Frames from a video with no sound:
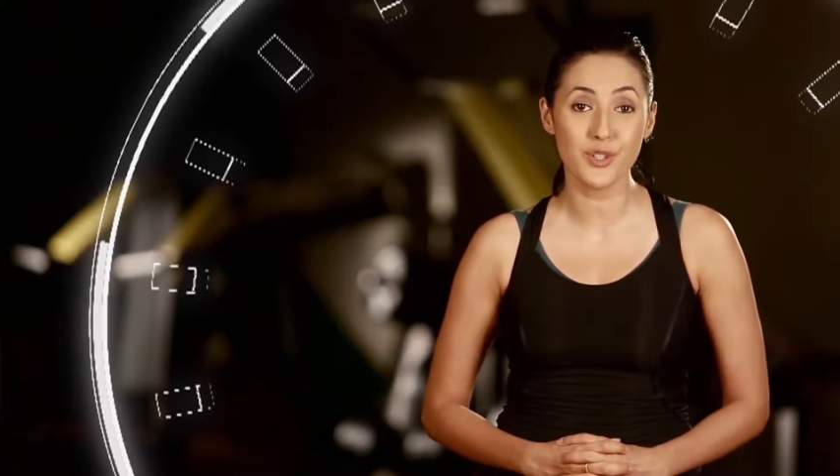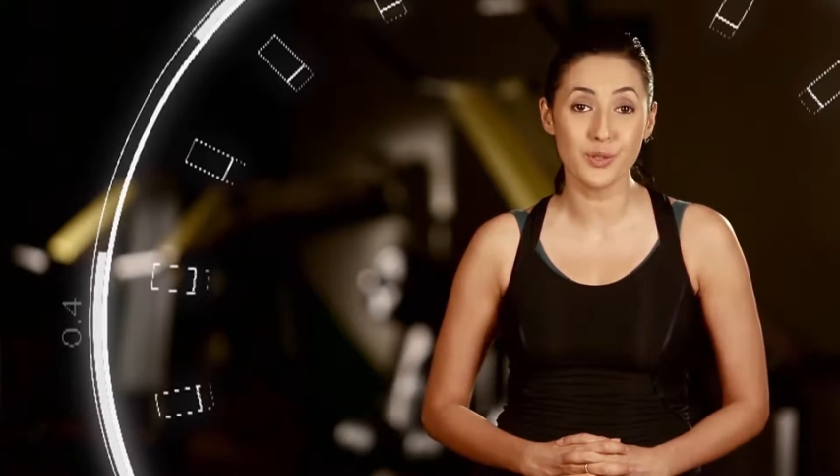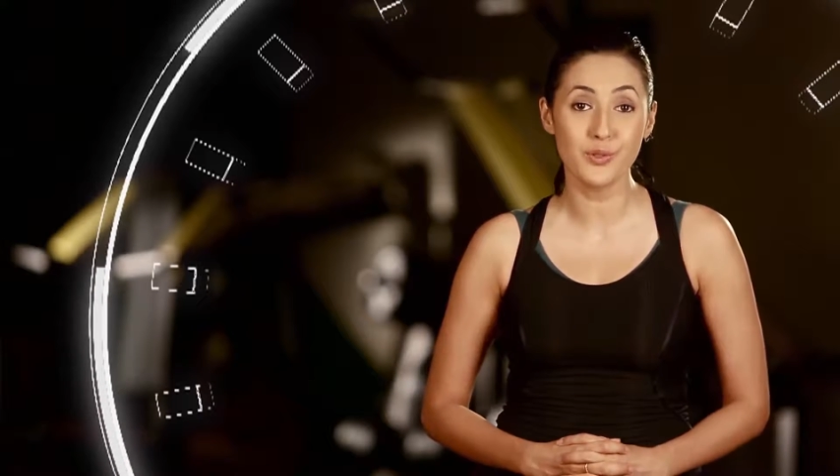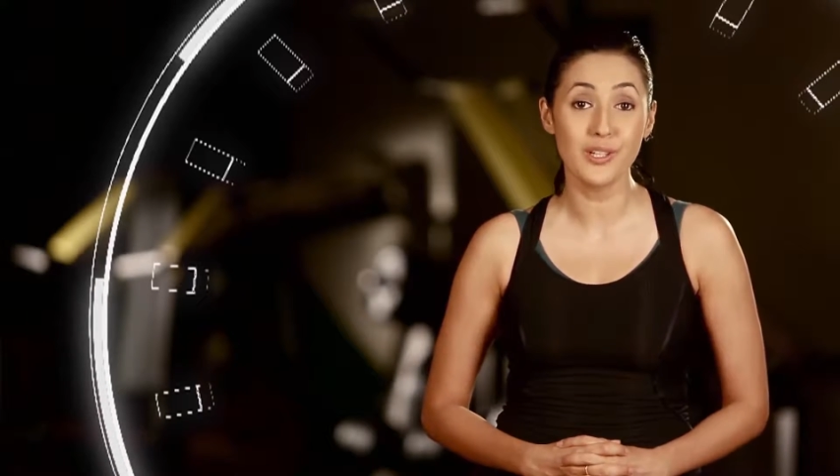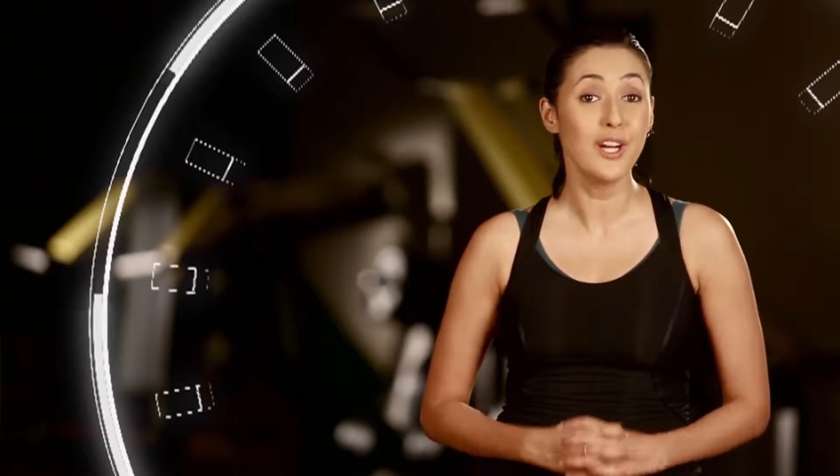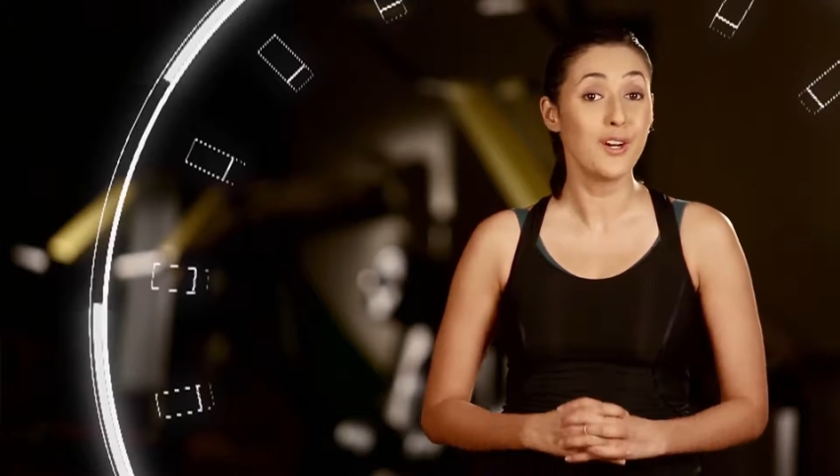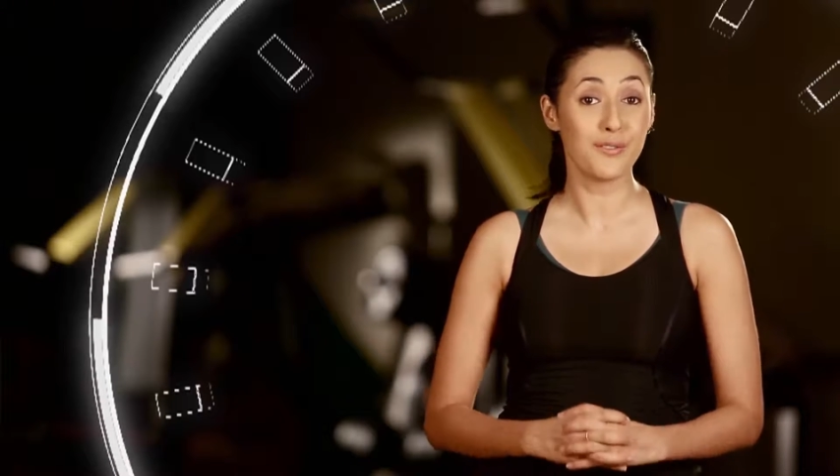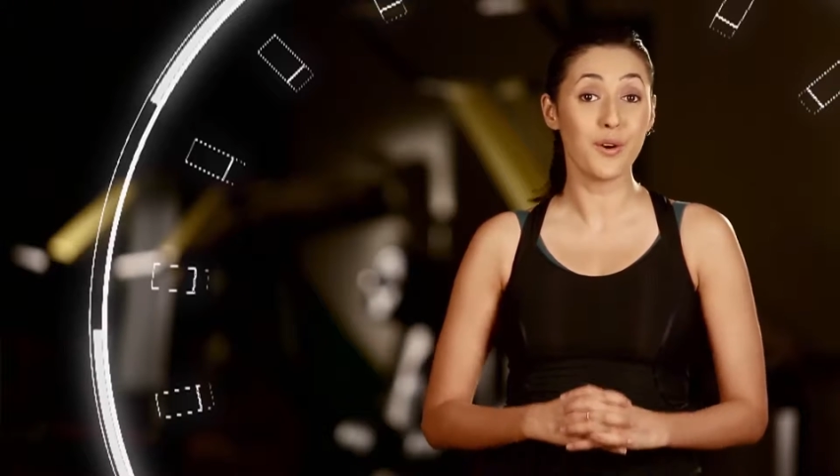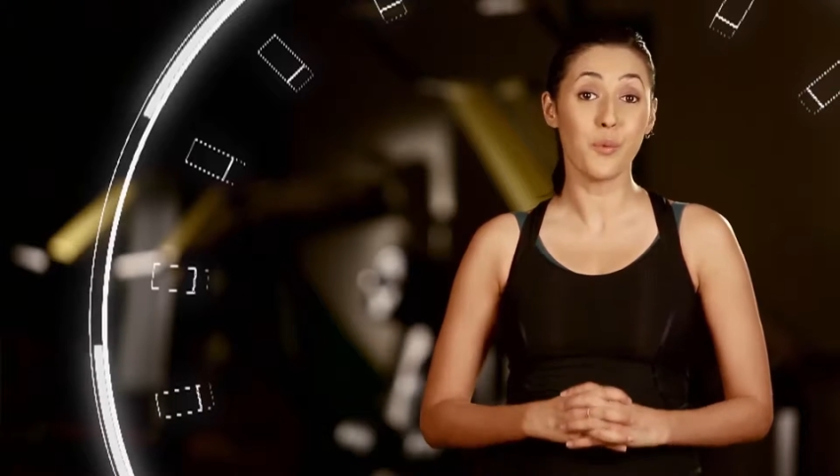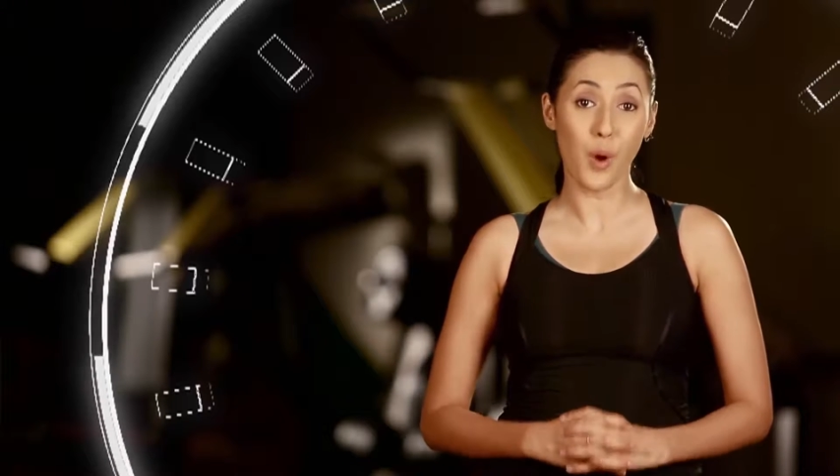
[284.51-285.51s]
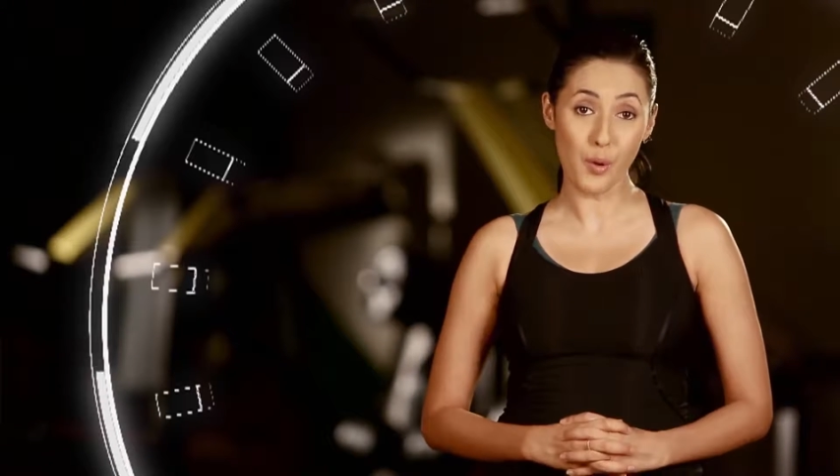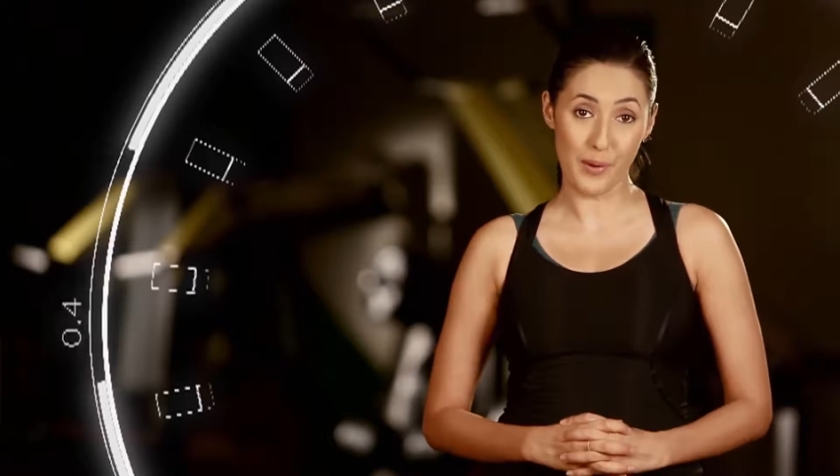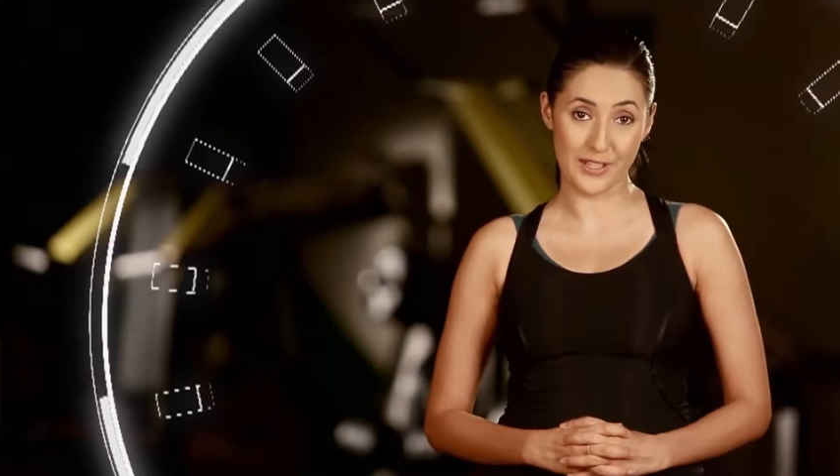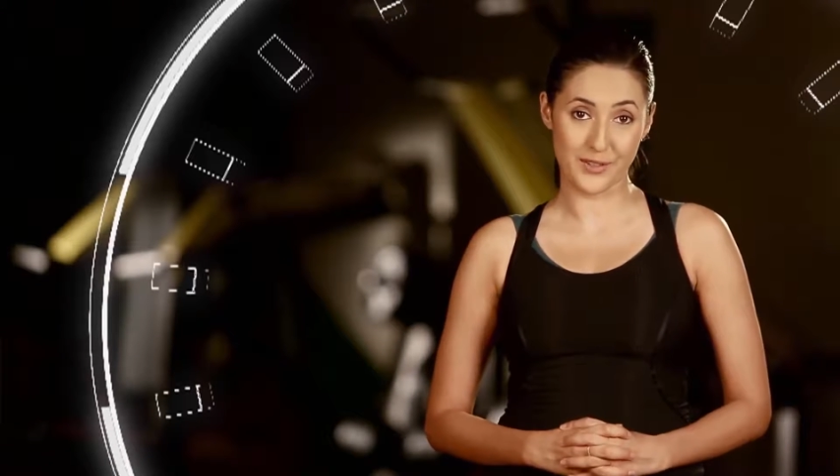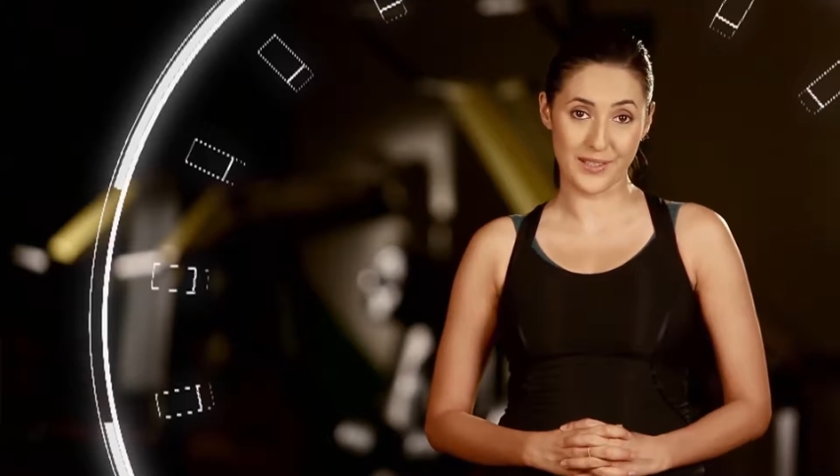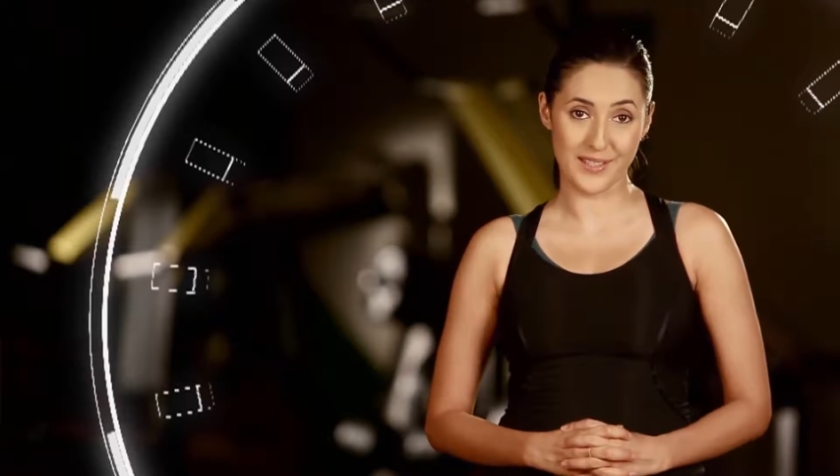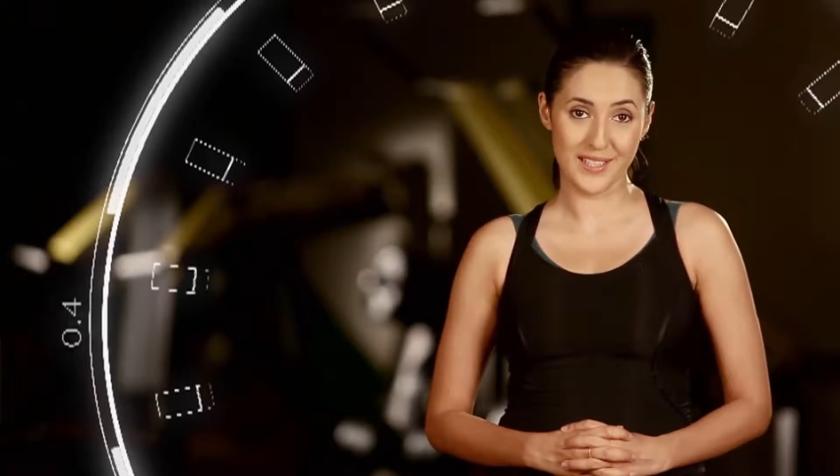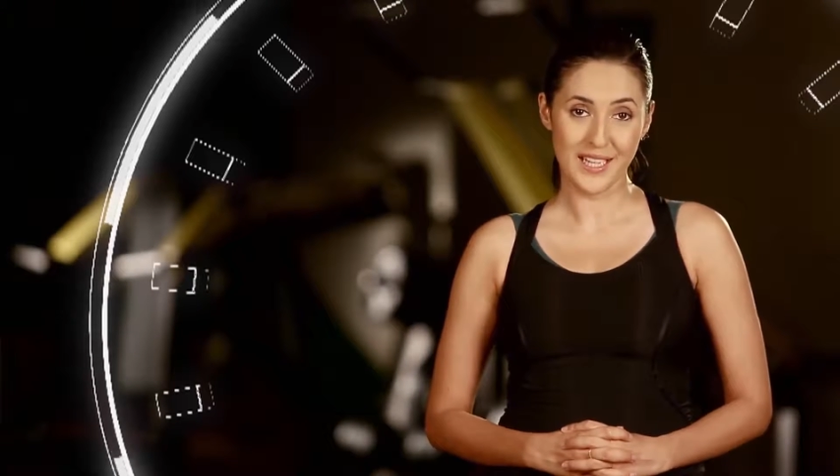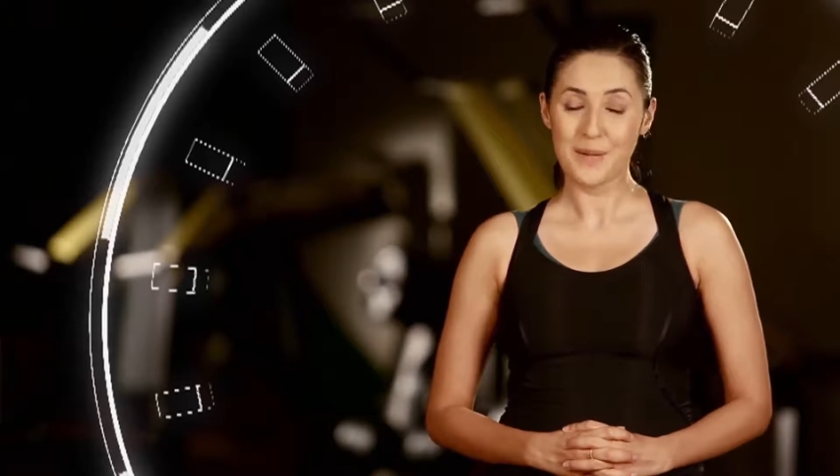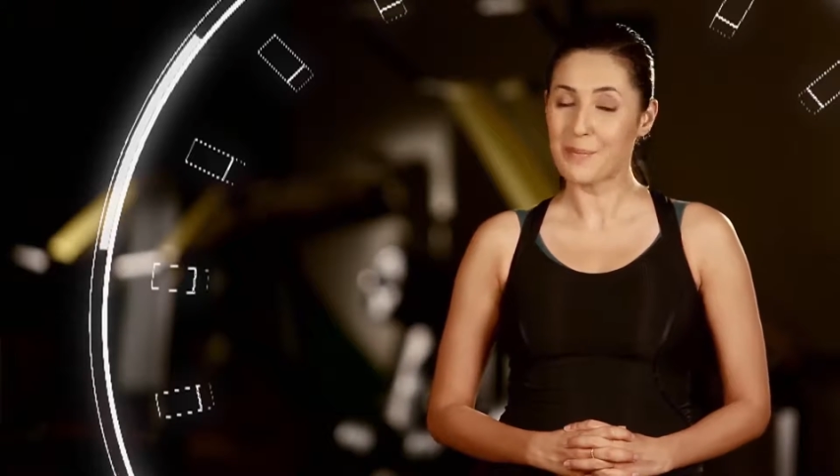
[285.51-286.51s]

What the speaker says: tool for war veterans,